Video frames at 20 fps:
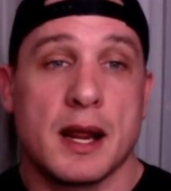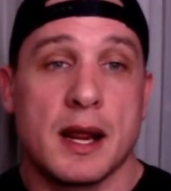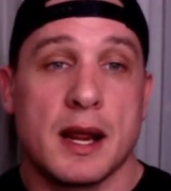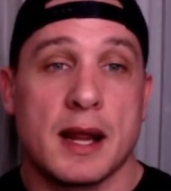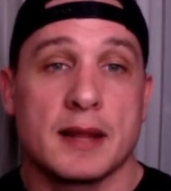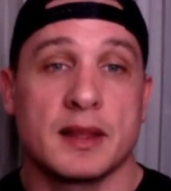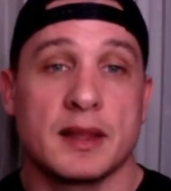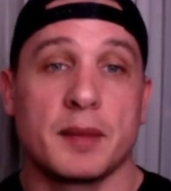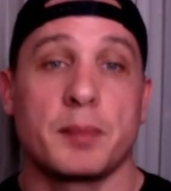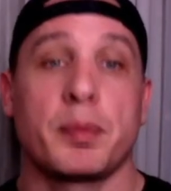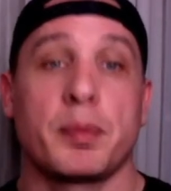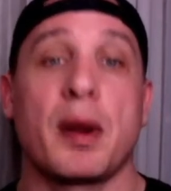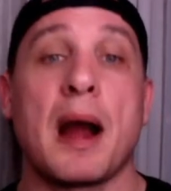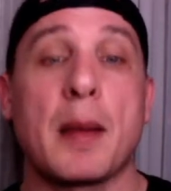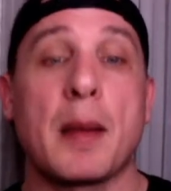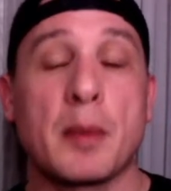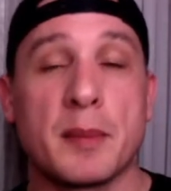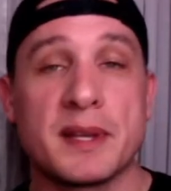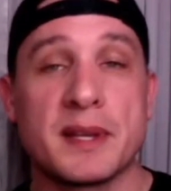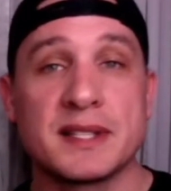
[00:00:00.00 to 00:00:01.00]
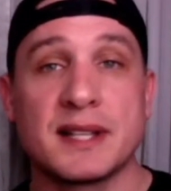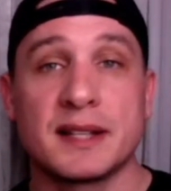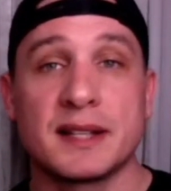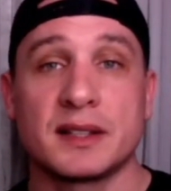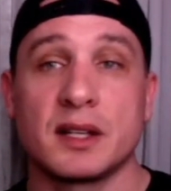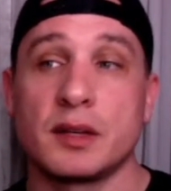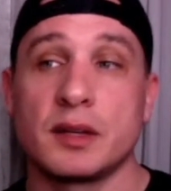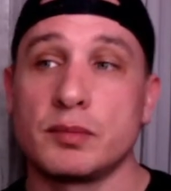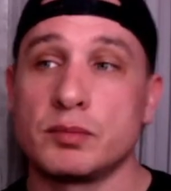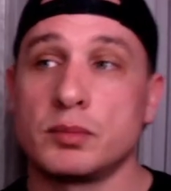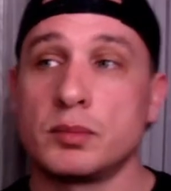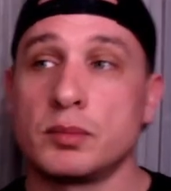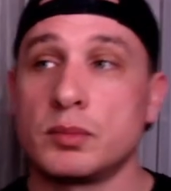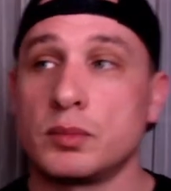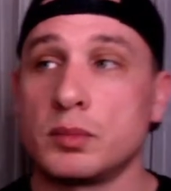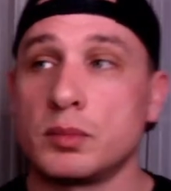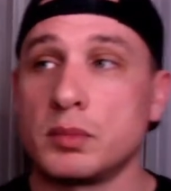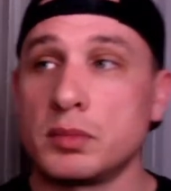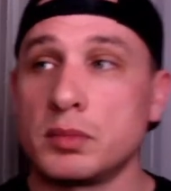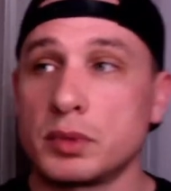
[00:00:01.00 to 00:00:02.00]
the problem is that the
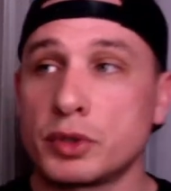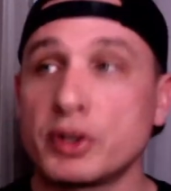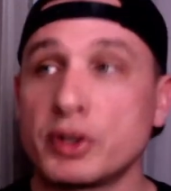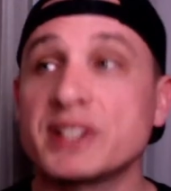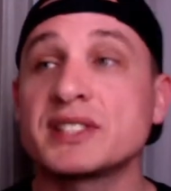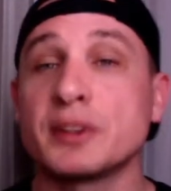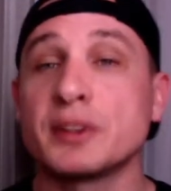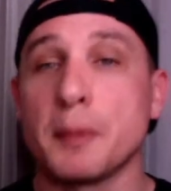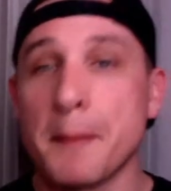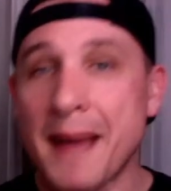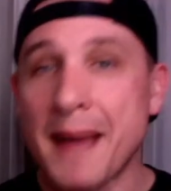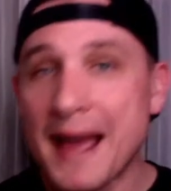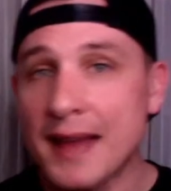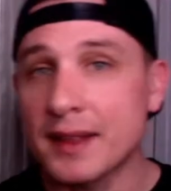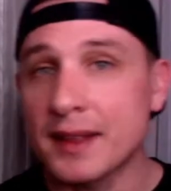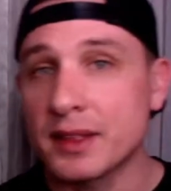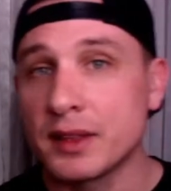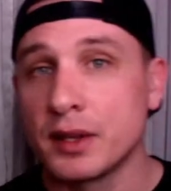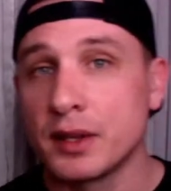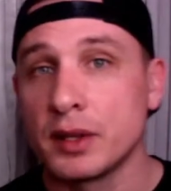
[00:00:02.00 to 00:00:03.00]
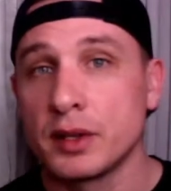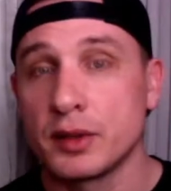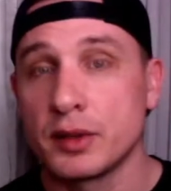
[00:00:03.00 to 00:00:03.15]
crystal meth,